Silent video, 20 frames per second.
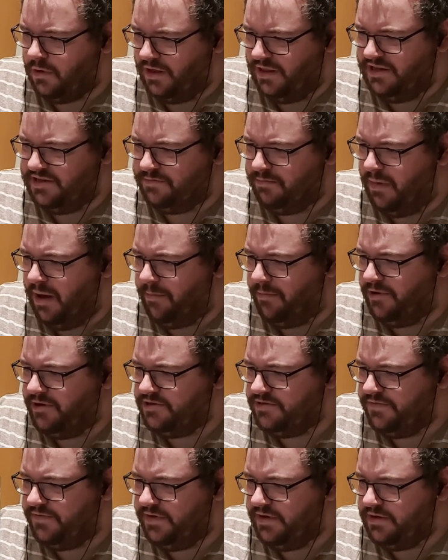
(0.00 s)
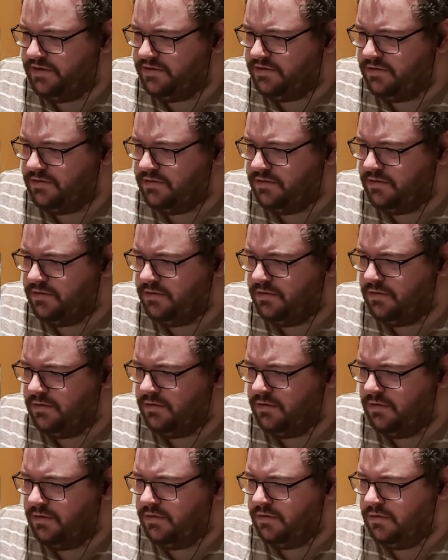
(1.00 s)
Are these memories of his?
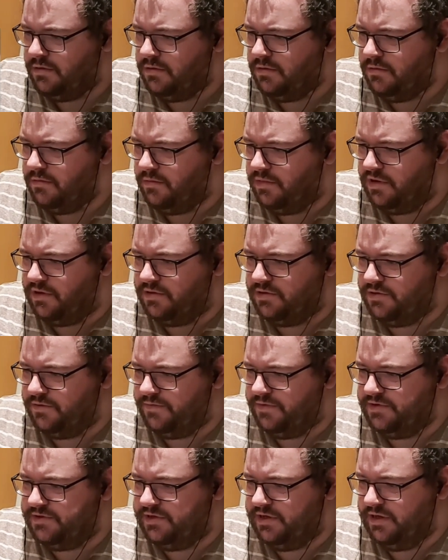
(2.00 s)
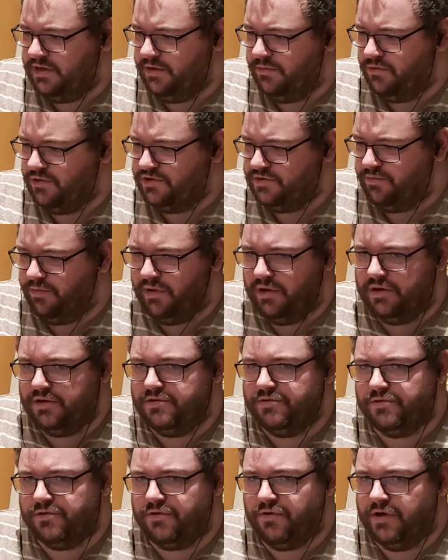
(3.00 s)
Because obviously he was burnt
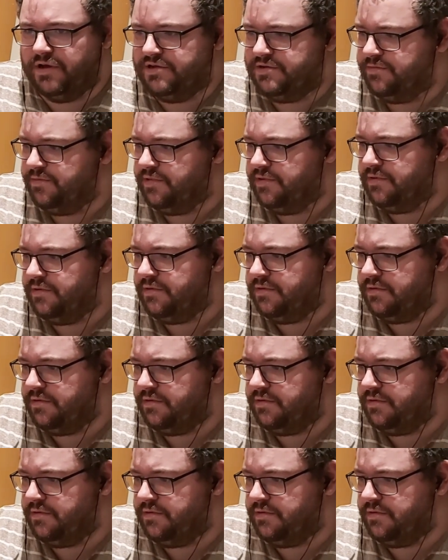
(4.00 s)
to a crisp. I